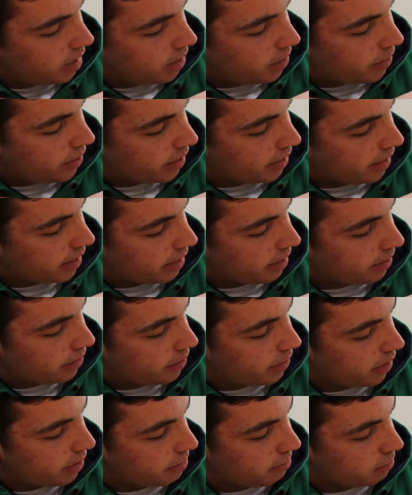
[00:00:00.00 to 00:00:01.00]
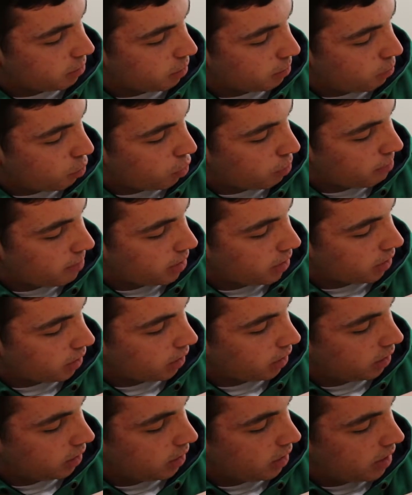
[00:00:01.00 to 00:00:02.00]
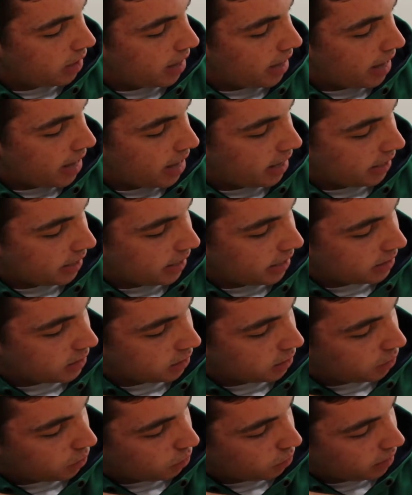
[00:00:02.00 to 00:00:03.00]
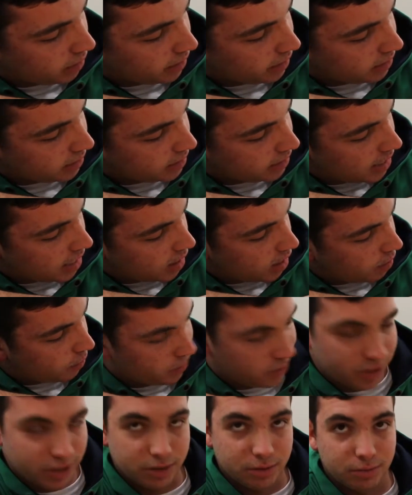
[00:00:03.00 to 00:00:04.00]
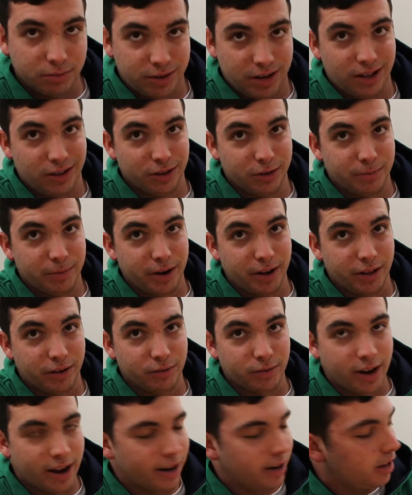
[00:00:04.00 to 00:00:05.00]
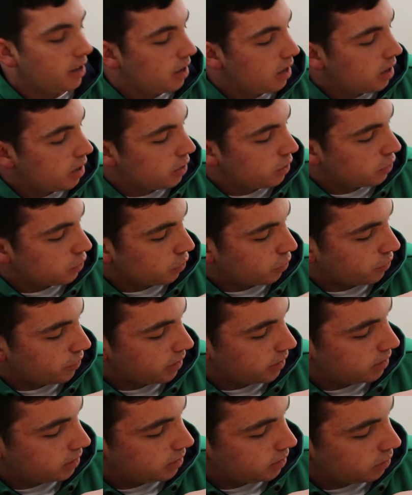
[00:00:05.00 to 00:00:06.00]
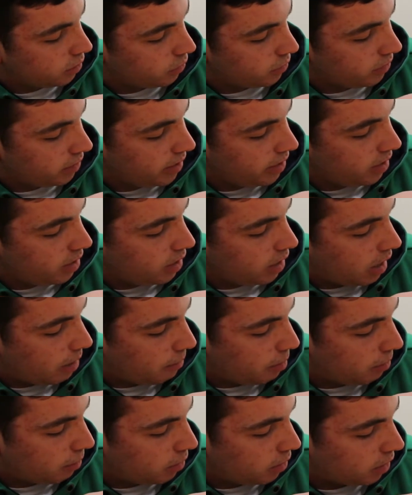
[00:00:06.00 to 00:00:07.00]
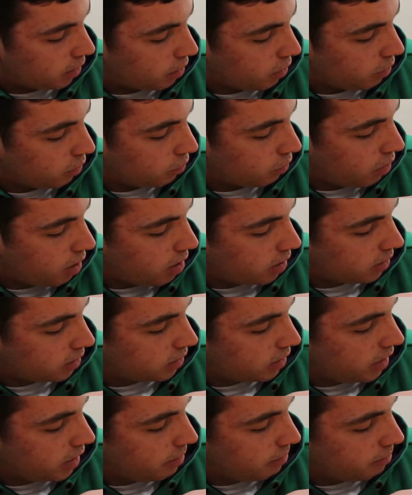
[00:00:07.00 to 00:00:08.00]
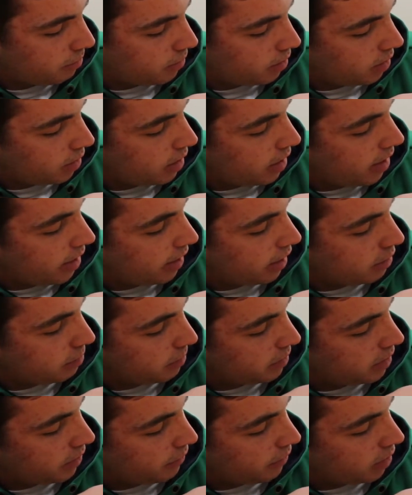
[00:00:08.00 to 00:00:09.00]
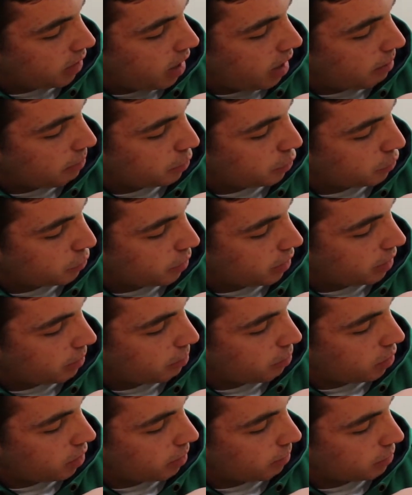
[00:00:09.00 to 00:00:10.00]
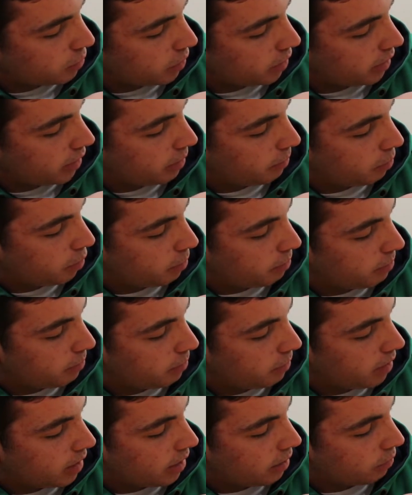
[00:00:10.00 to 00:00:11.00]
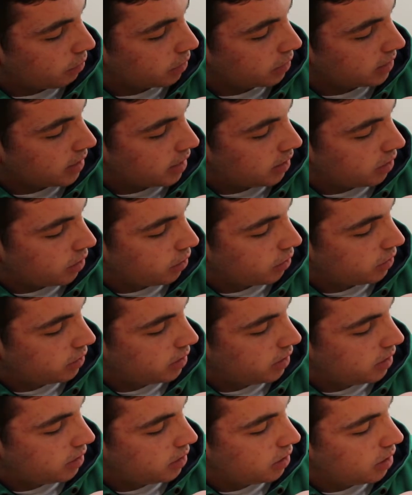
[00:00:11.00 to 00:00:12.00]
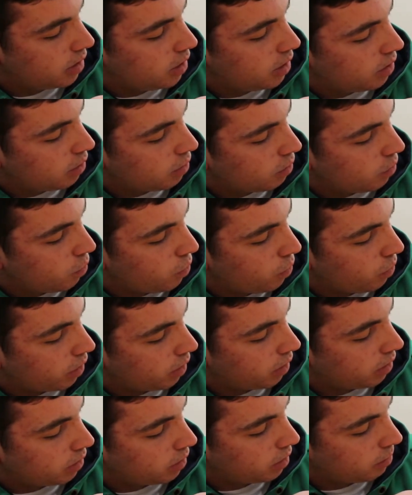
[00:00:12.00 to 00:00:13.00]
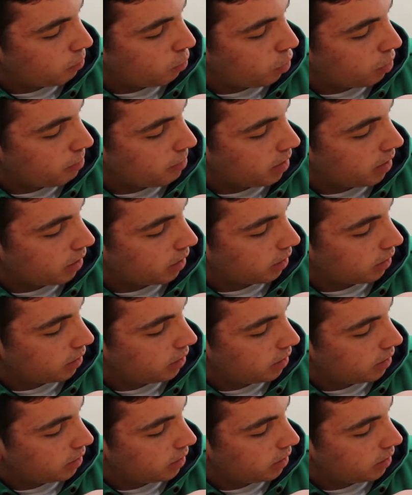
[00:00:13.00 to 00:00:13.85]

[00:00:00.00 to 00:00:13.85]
than Lamar Miller, and he has he's yellow, which is yellow is barely red. So here I'm gonna click on Gronk's name, and it gives me different options where I can put him. So I can either put him where Zach Ertz is or Lamar Miller.